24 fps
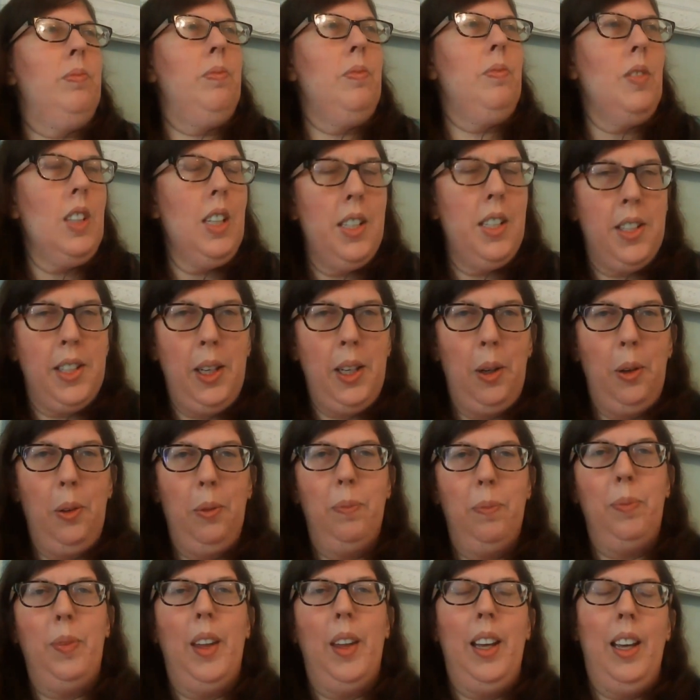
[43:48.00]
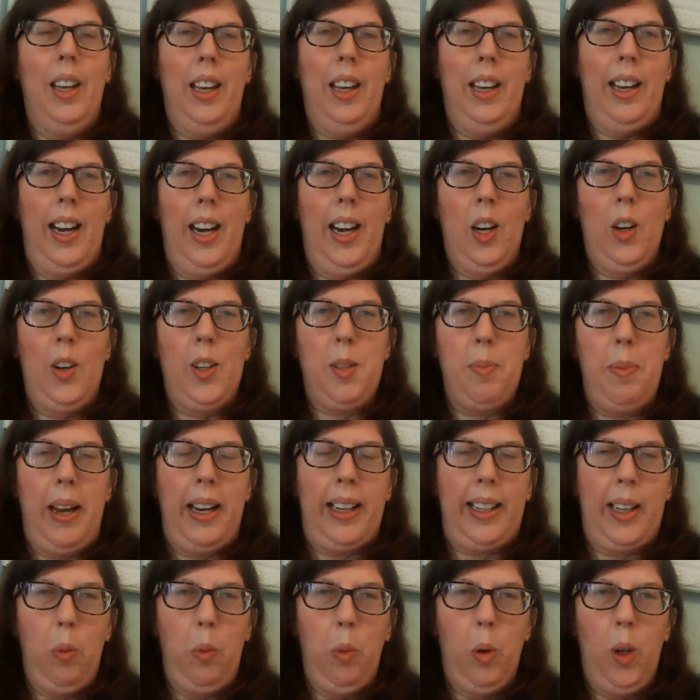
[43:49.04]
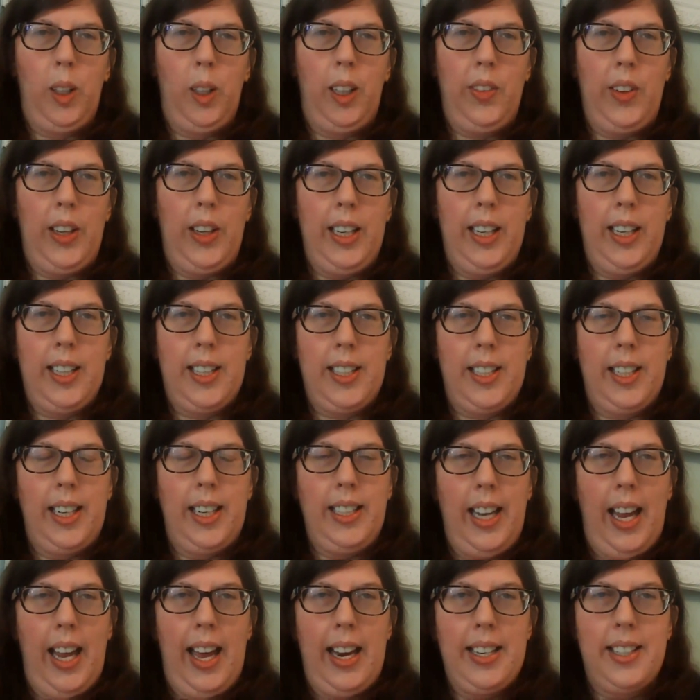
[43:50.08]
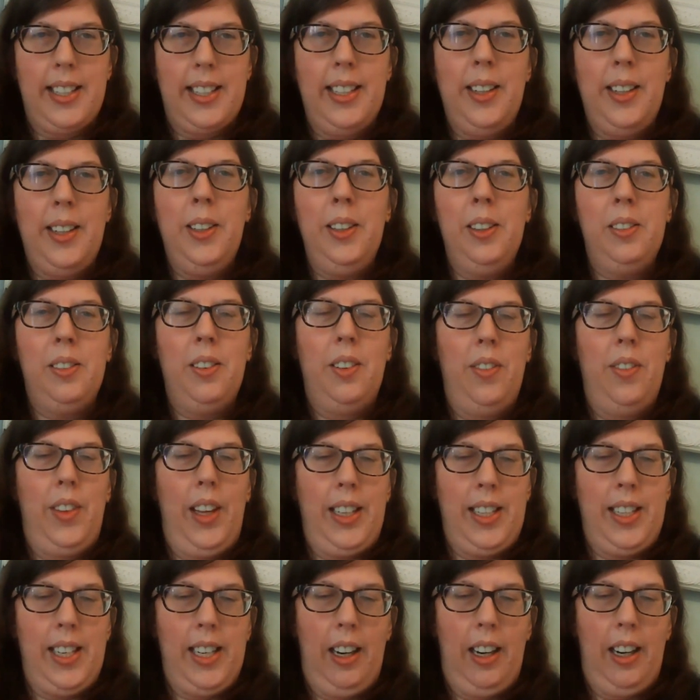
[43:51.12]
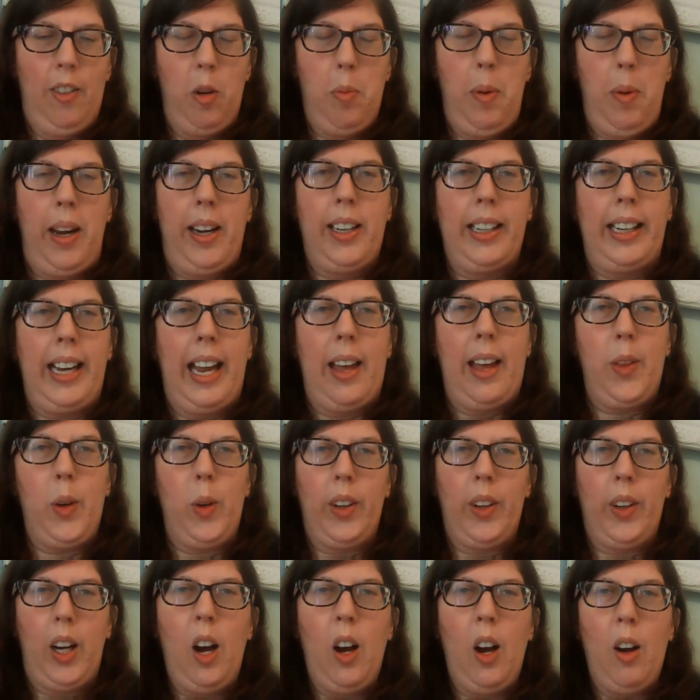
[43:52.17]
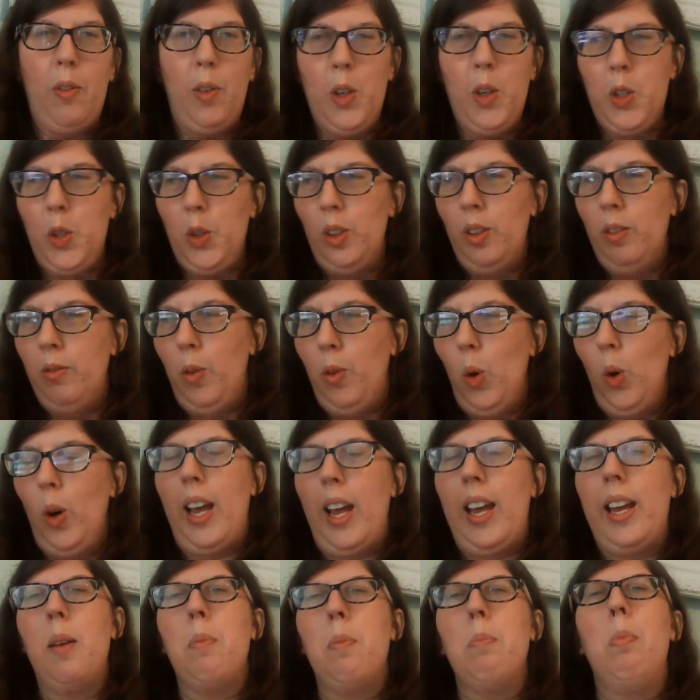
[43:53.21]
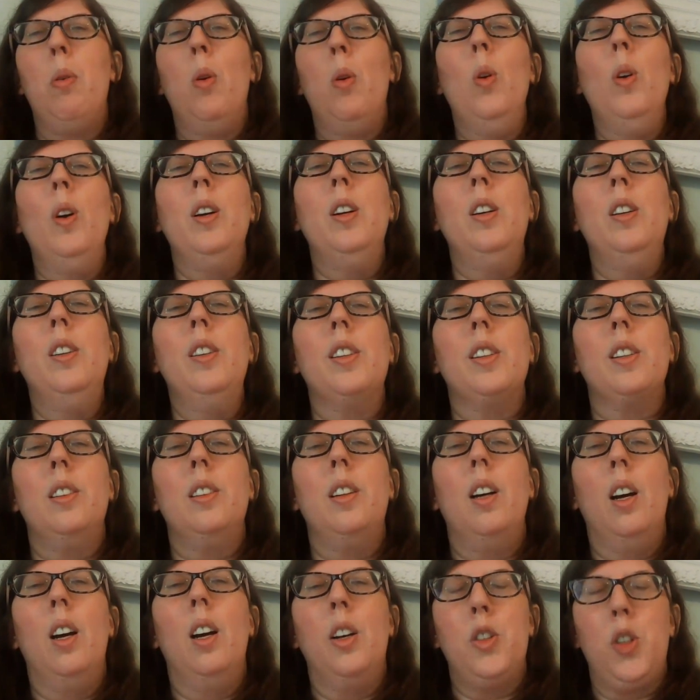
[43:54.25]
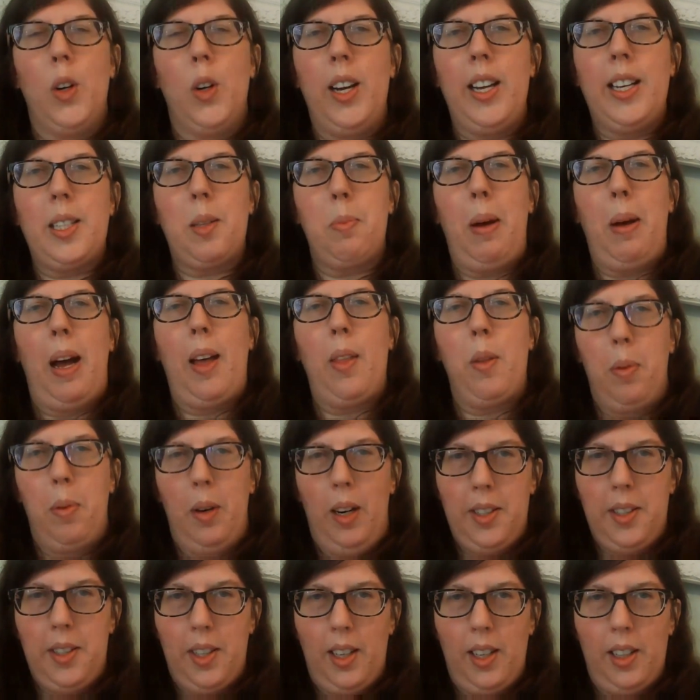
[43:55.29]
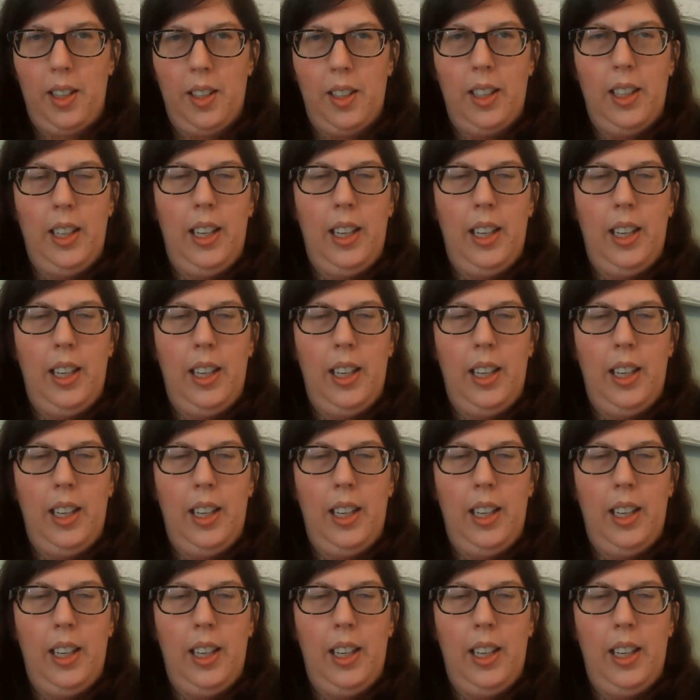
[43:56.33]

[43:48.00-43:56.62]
So Aaron's back at work at the NSA Data Center. They tell everybody to gather in the conference room for an important address by the president.